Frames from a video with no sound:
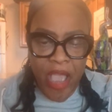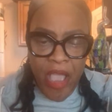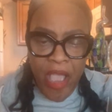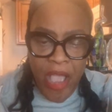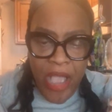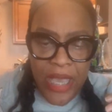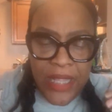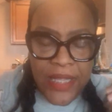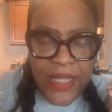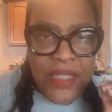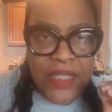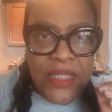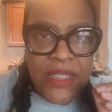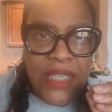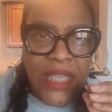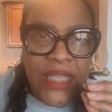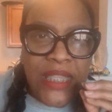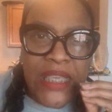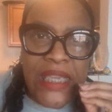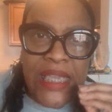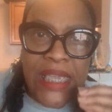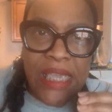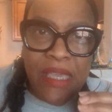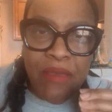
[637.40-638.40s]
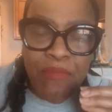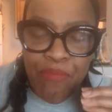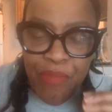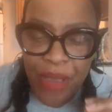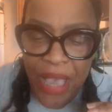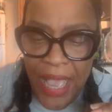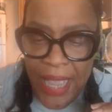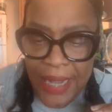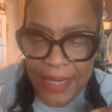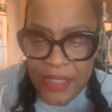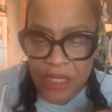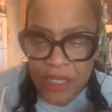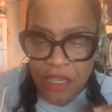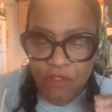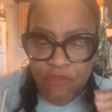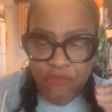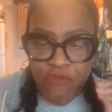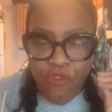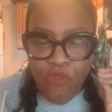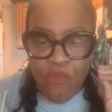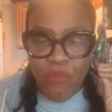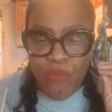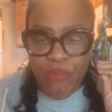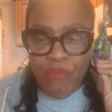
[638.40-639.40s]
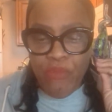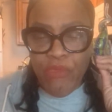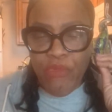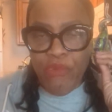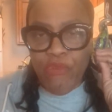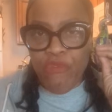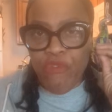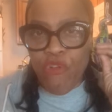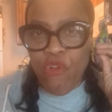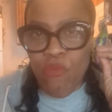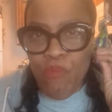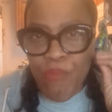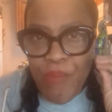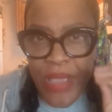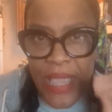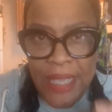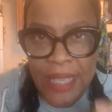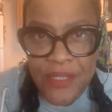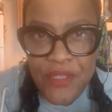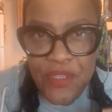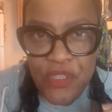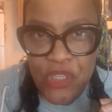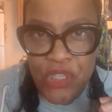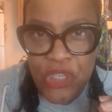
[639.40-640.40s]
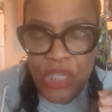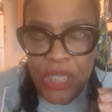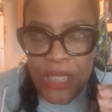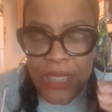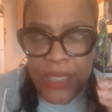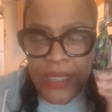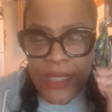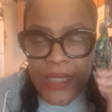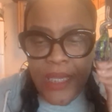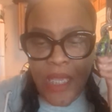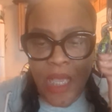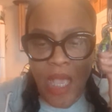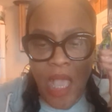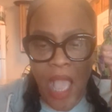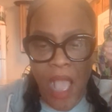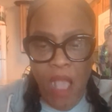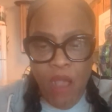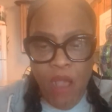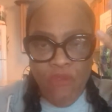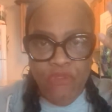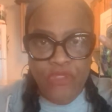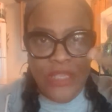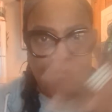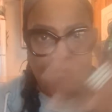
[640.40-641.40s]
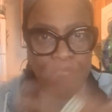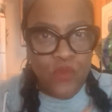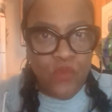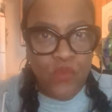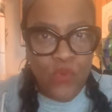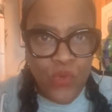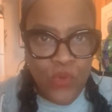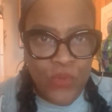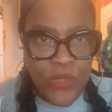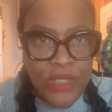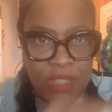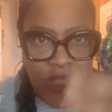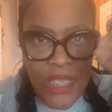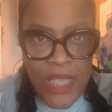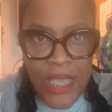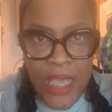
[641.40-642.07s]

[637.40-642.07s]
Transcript: the impact of romantic, how these wounds